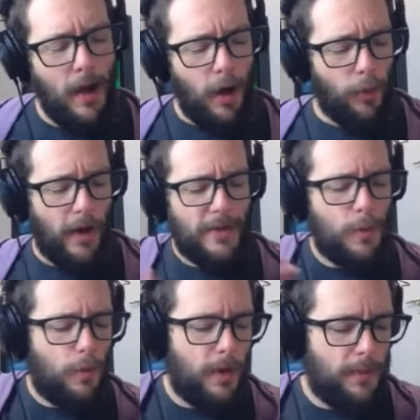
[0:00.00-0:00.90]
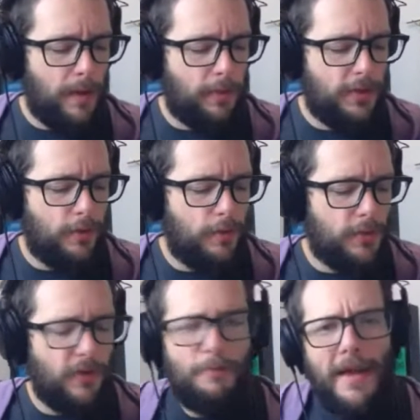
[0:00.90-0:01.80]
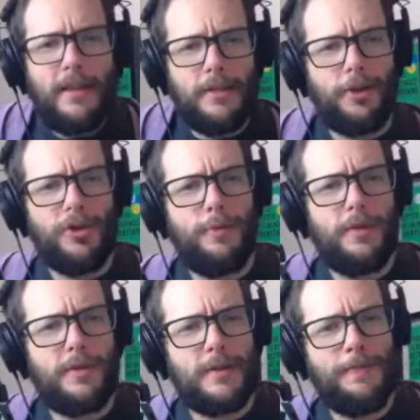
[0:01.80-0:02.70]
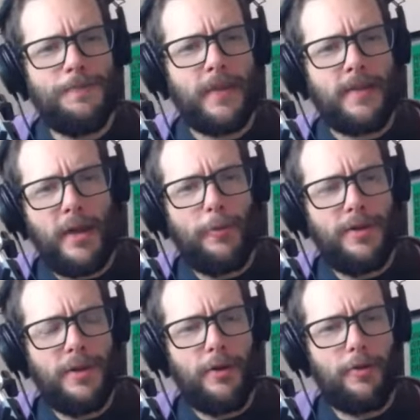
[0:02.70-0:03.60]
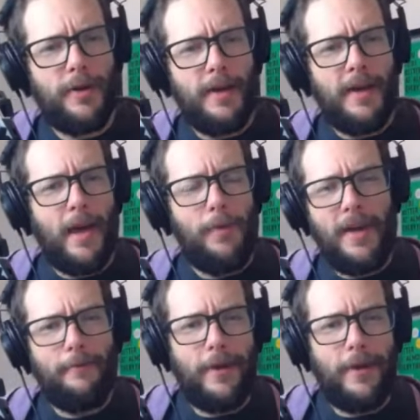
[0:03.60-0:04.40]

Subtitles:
Otherwise, we wouldn't be able to sort of make the judgments that we do. And